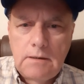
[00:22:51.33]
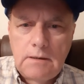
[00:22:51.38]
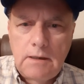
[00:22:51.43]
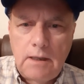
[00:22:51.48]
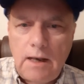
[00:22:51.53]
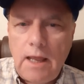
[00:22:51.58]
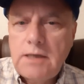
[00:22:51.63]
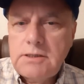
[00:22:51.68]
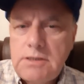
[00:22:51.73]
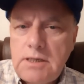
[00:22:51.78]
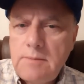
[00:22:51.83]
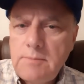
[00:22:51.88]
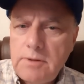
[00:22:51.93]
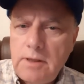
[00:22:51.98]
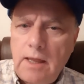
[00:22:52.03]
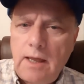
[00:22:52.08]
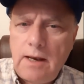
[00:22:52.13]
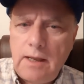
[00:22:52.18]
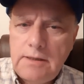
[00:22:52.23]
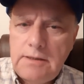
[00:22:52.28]
And actually, I'm
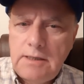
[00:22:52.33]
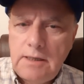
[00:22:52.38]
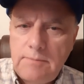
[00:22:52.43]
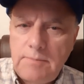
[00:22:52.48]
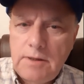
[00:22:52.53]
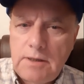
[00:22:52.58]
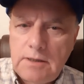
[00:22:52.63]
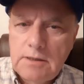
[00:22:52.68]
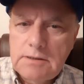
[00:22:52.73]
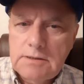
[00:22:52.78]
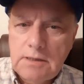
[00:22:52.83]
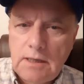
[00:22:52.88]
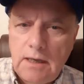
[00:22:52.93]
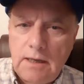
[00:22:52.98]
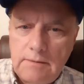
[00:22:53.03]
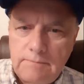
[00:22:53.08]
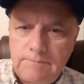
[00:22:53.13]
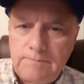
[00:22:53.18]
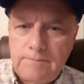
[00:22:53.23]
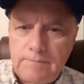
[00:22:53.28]
glad I did, because
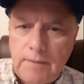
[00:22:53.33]
I